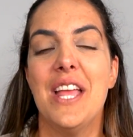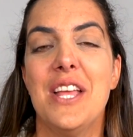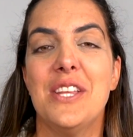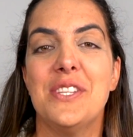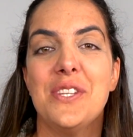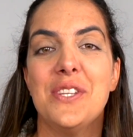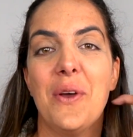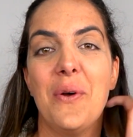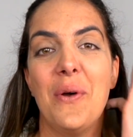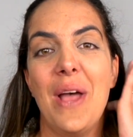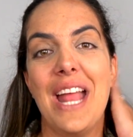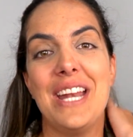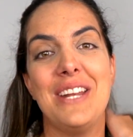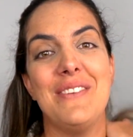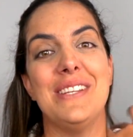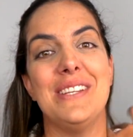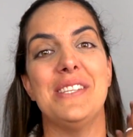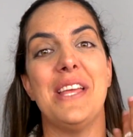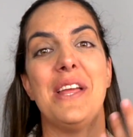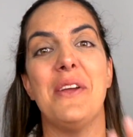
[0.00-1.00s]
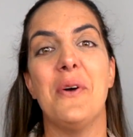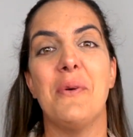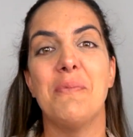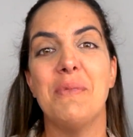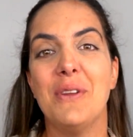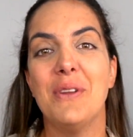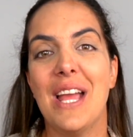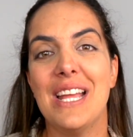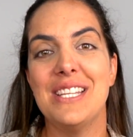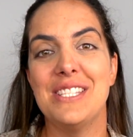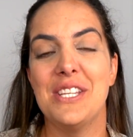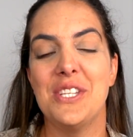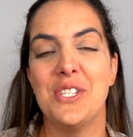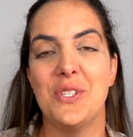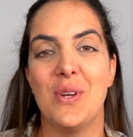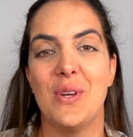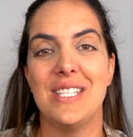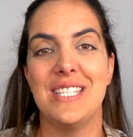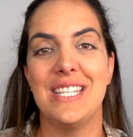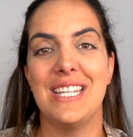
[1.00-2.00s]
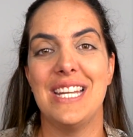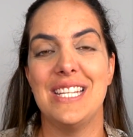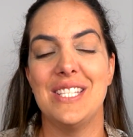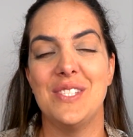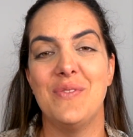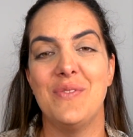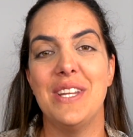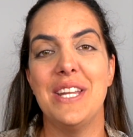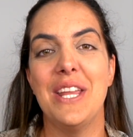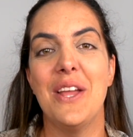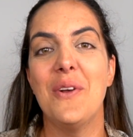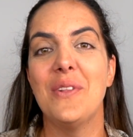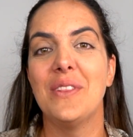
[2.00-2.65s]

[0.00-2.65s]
So anyways, I hope you guys enjoyed today's video.